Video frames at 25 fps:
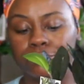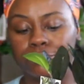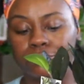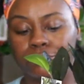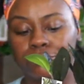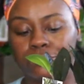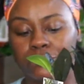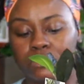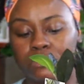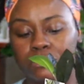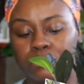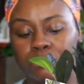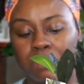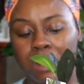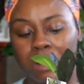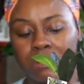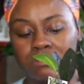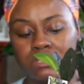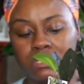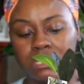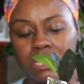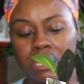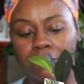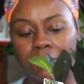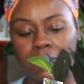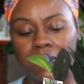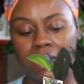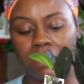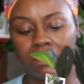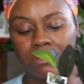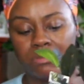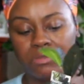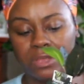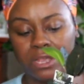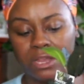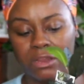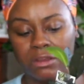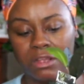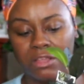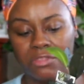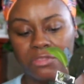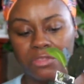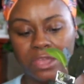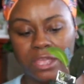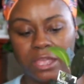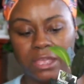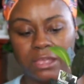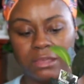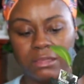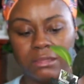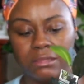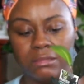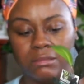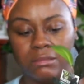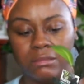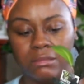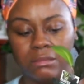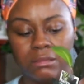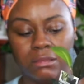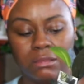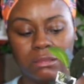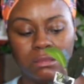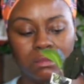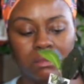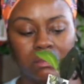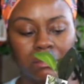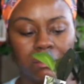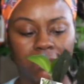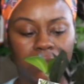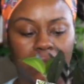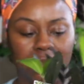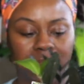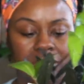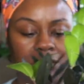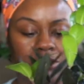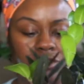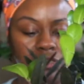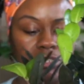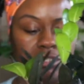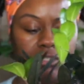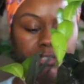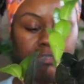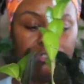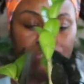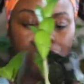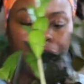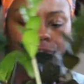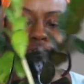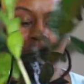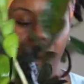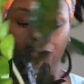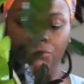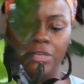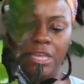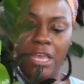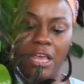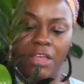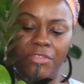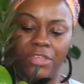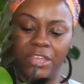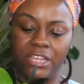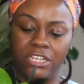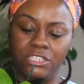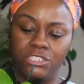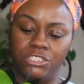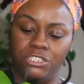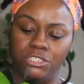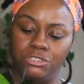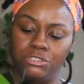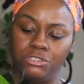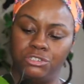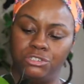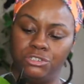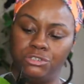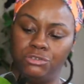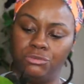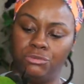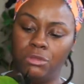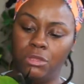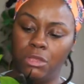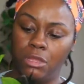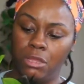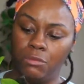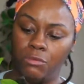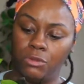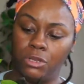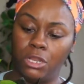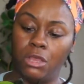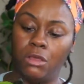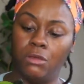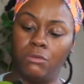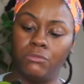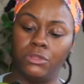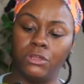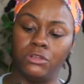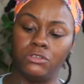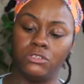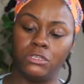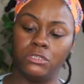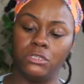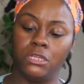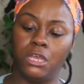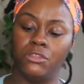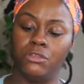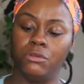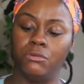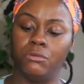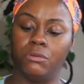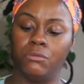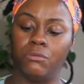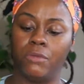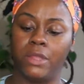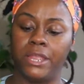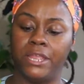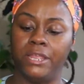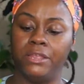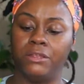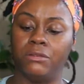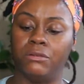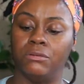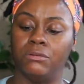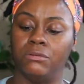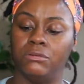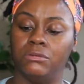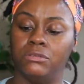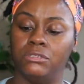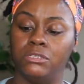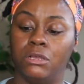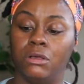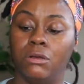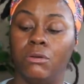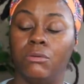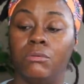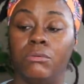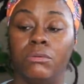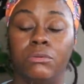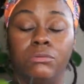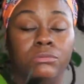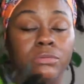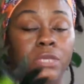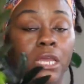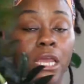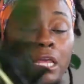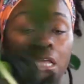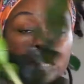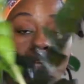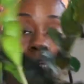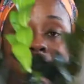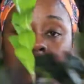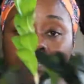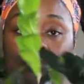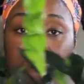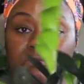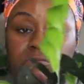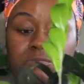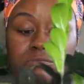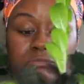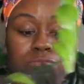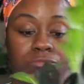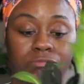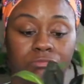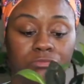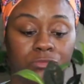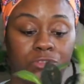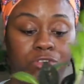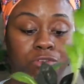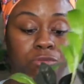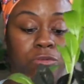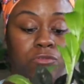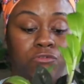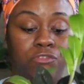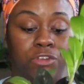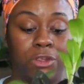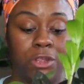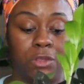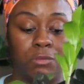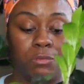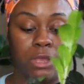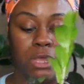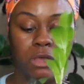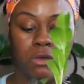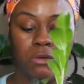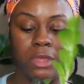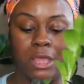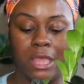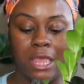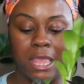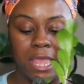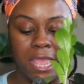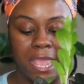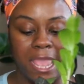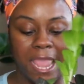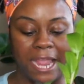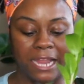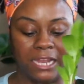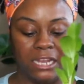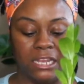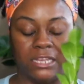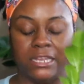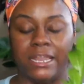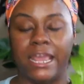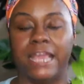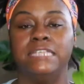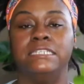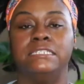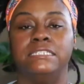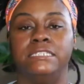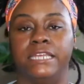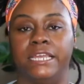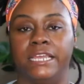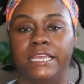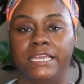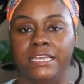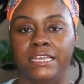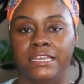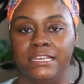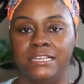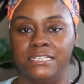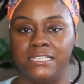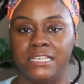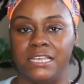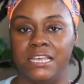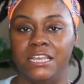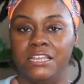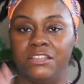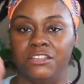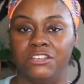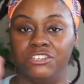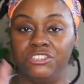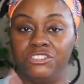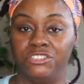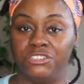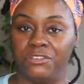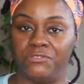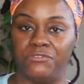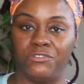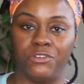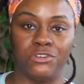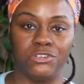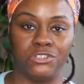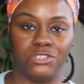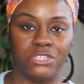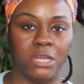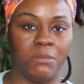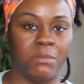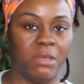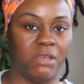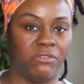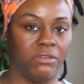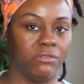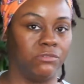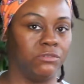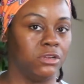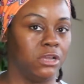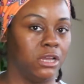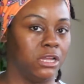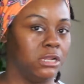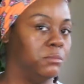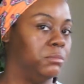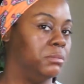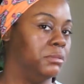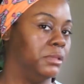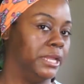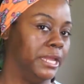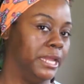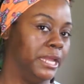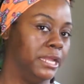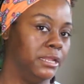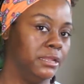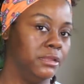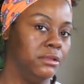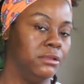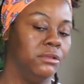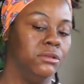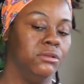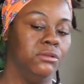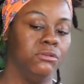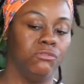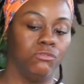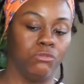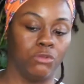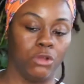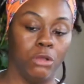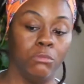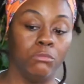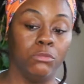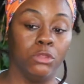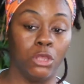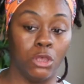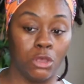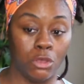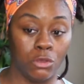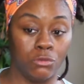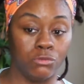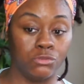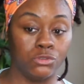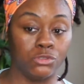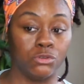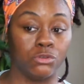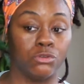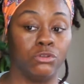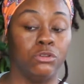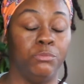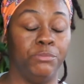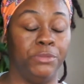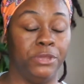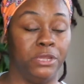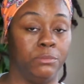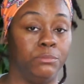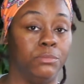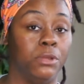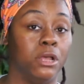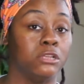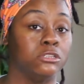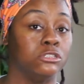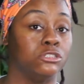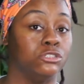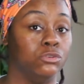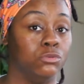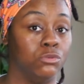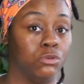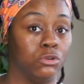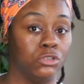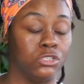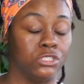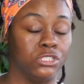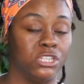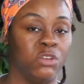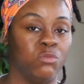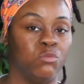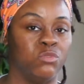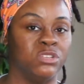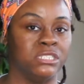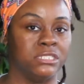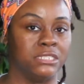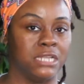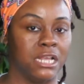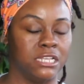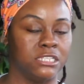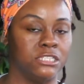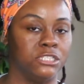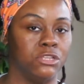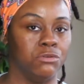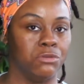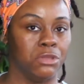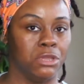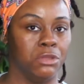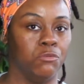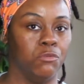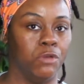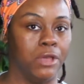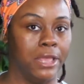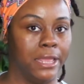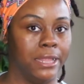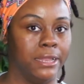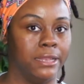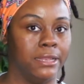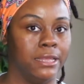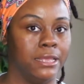sprouts coming out there, I think. Is it just two? Yeah, I think it's just two. But no, there's another one right here. So yeah, it's doing very well. And the nice thing is, this is the first time I've ever got a plant from Lowe's or the big box stores that was not soaking wet.